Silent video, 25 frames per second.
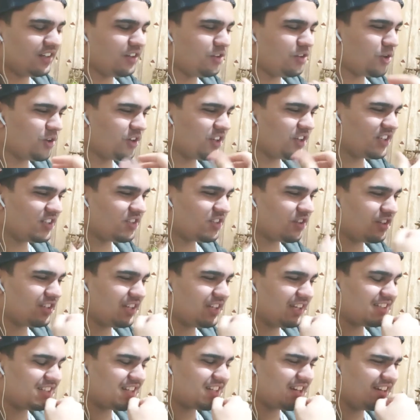chorus or the
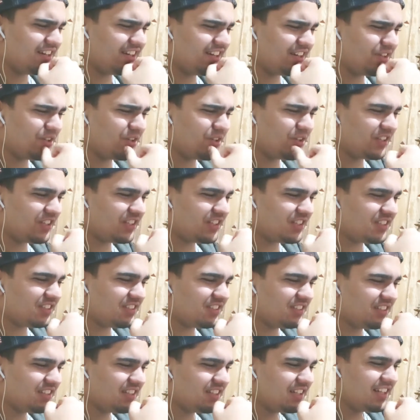extended chorus.
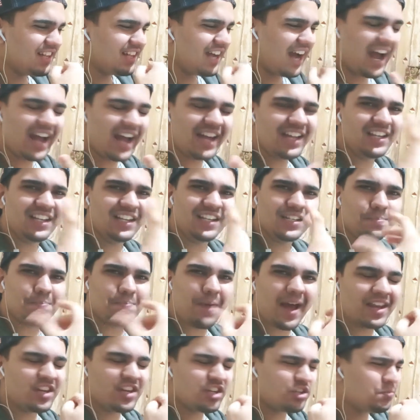Highly
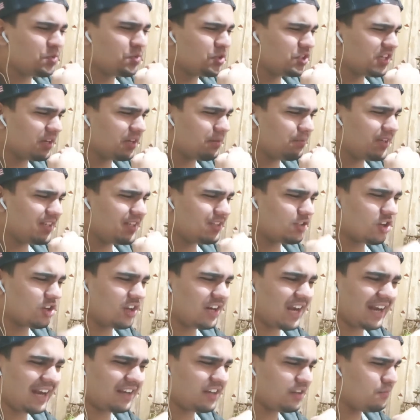Spanish music based or
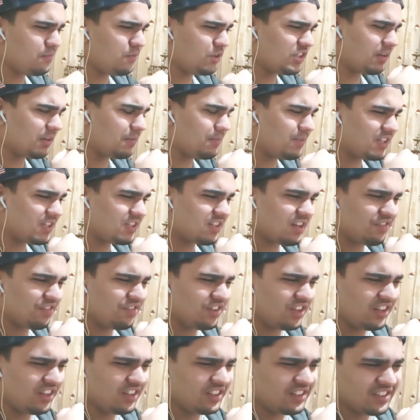Latin music based, I
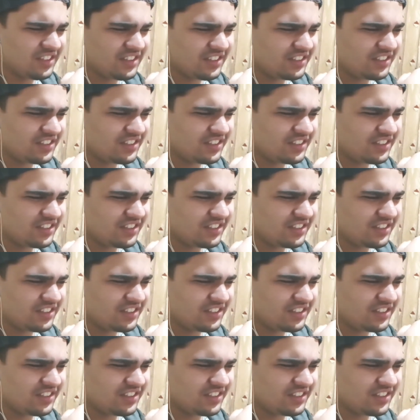think.